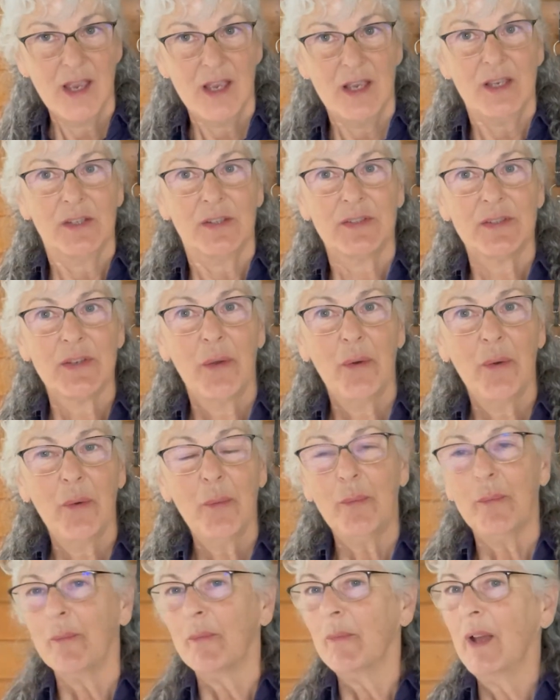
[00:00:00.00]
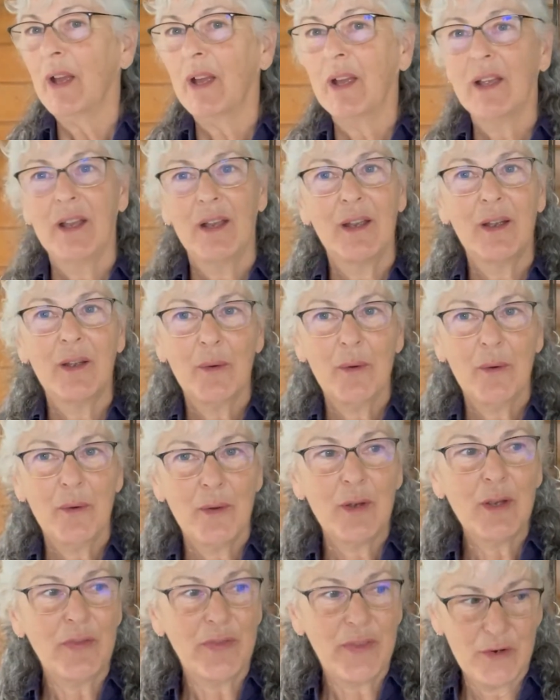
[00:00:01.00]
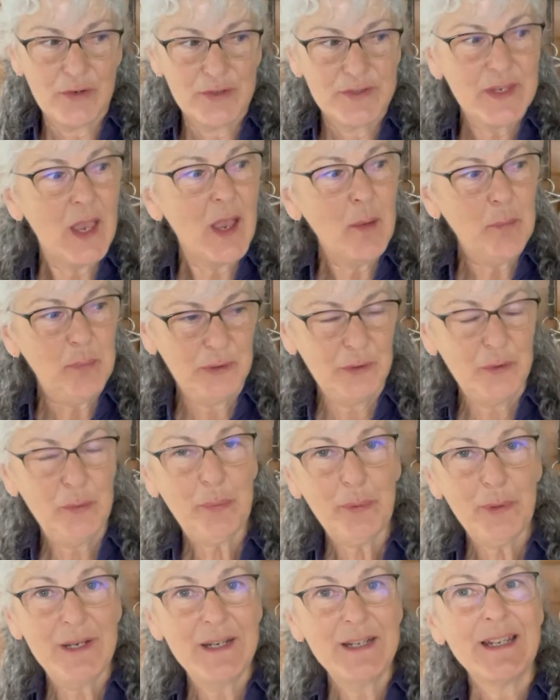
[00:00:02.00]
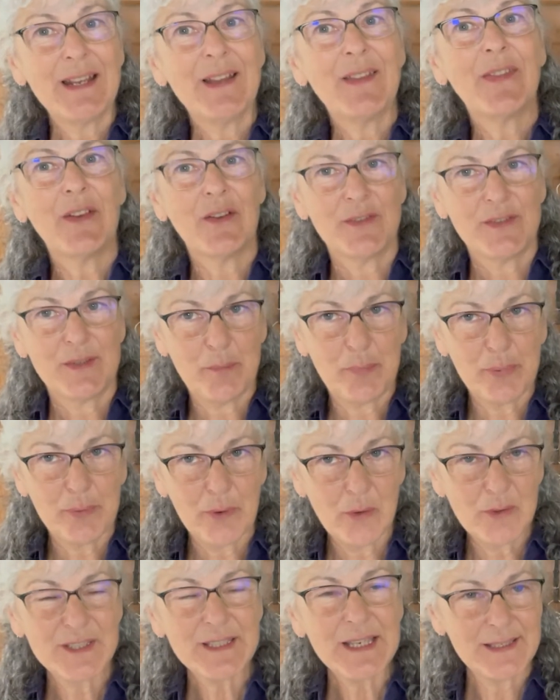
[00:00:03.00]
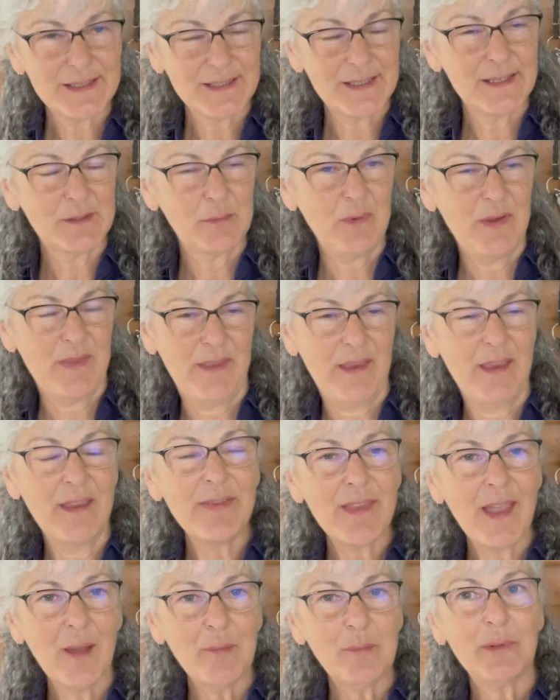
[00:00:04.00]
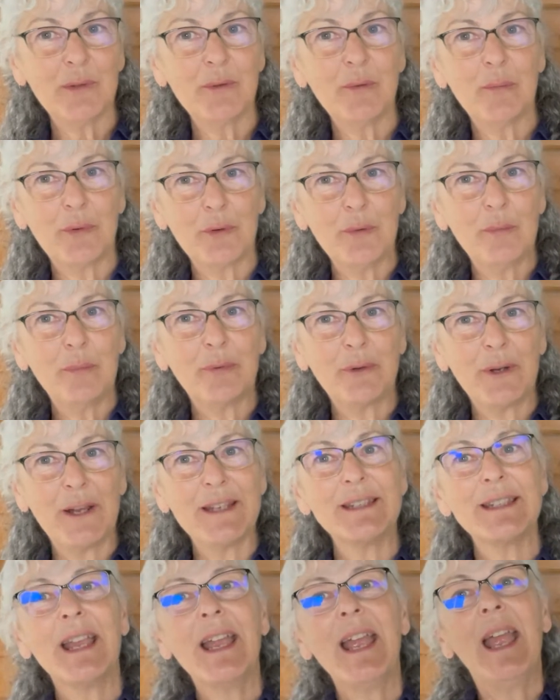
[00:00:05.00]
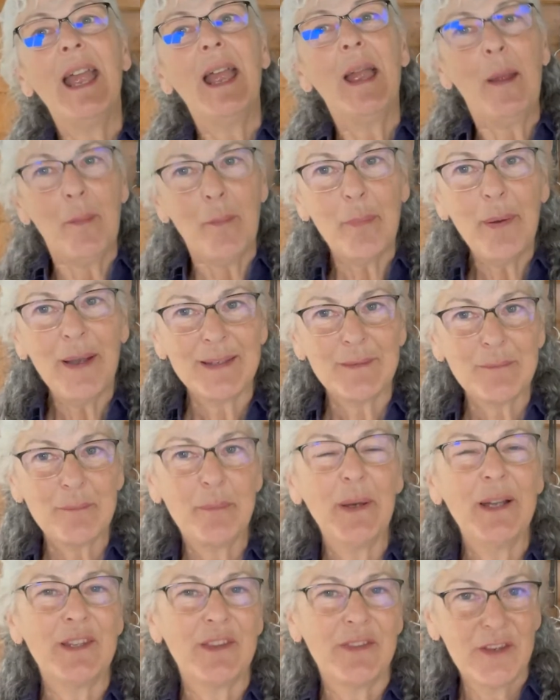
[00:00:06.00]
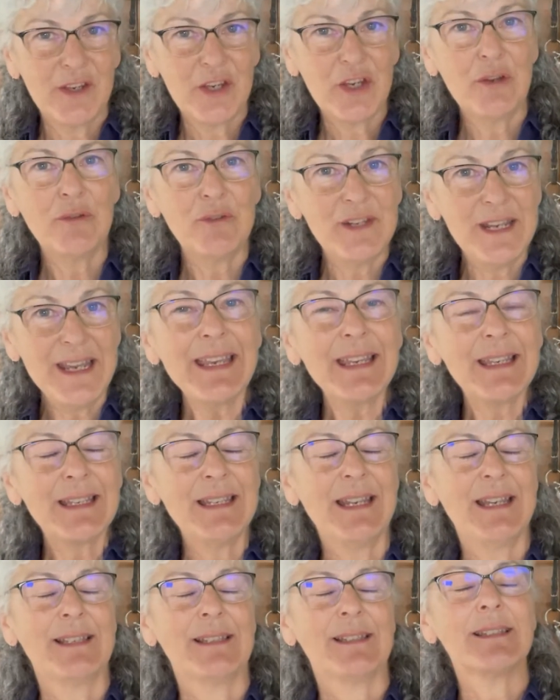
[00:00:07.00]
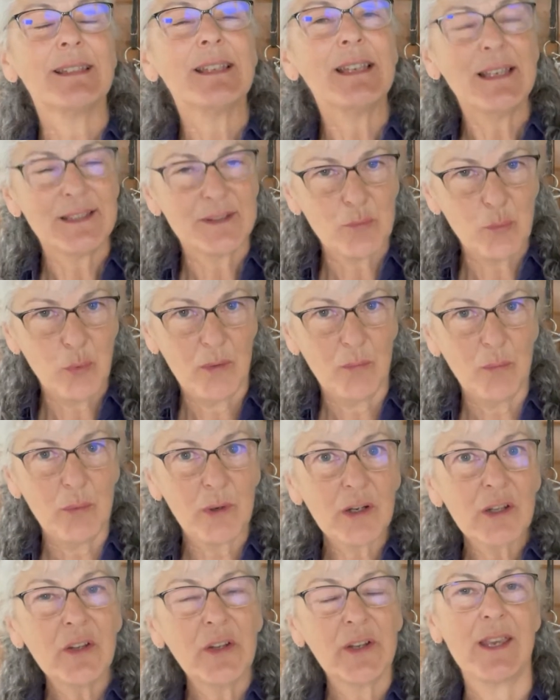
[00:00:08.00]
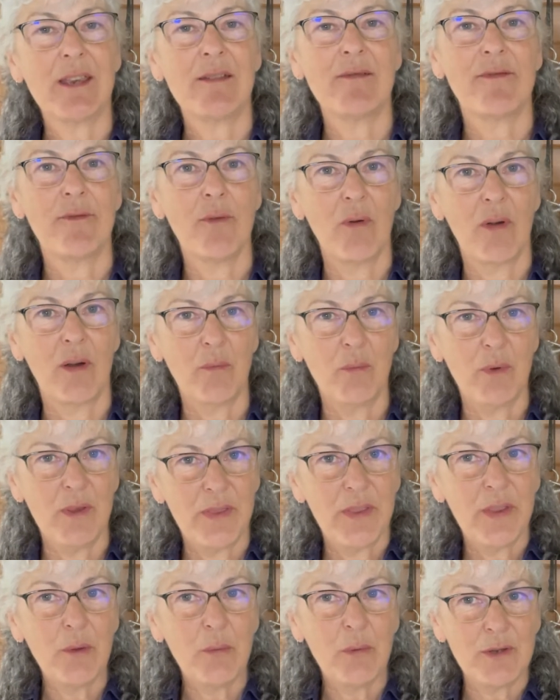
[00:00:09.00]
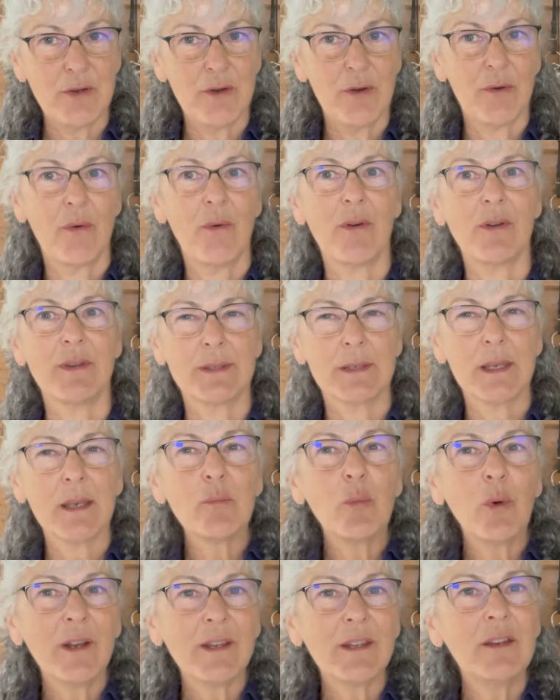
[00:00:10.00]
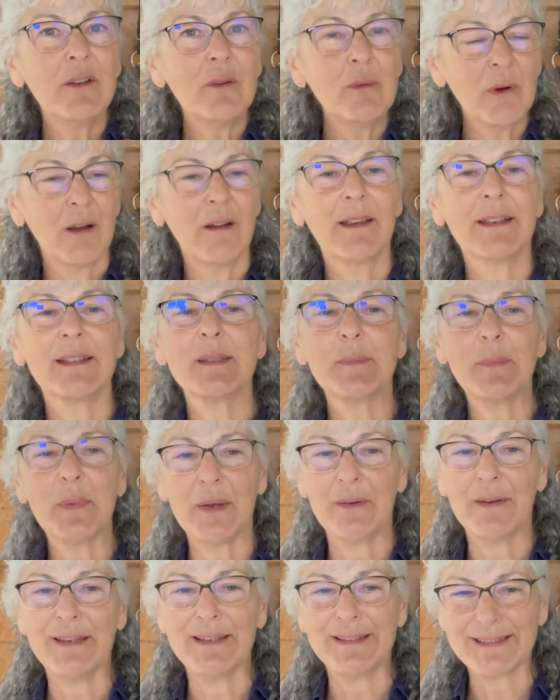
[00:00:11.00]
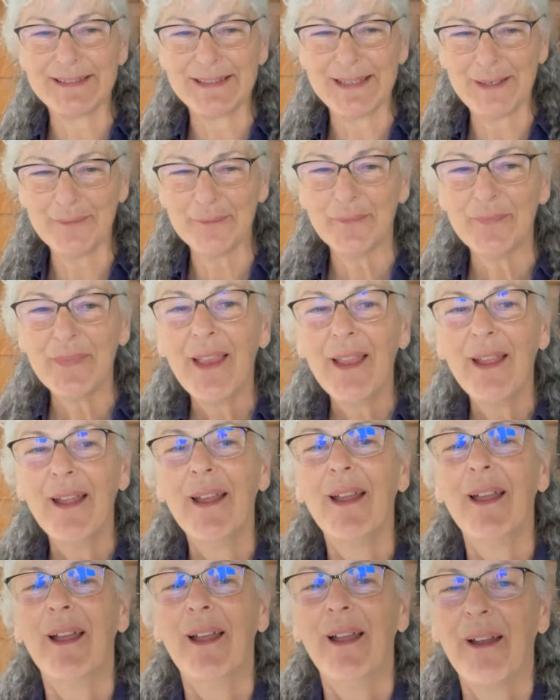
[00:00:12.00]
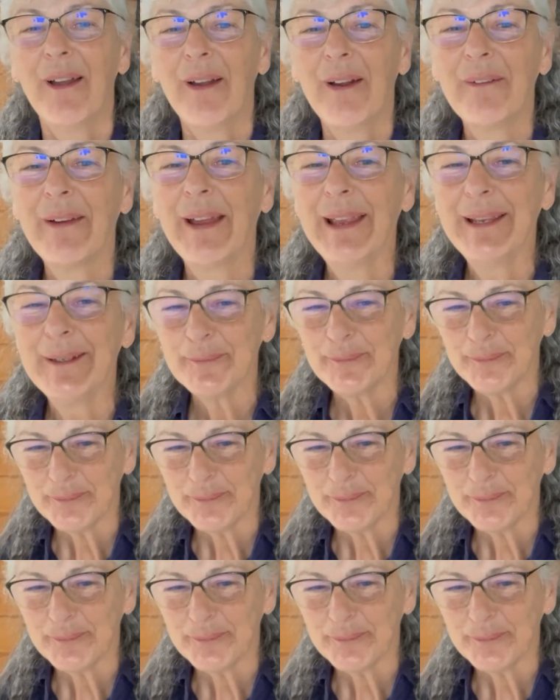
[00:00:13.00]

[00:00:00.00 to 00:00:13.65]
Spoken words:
So there's a blueprint, there's processes within that blueprint, but the uniqueness is what we're looking for with you and your horse and what you are experiencing. All right.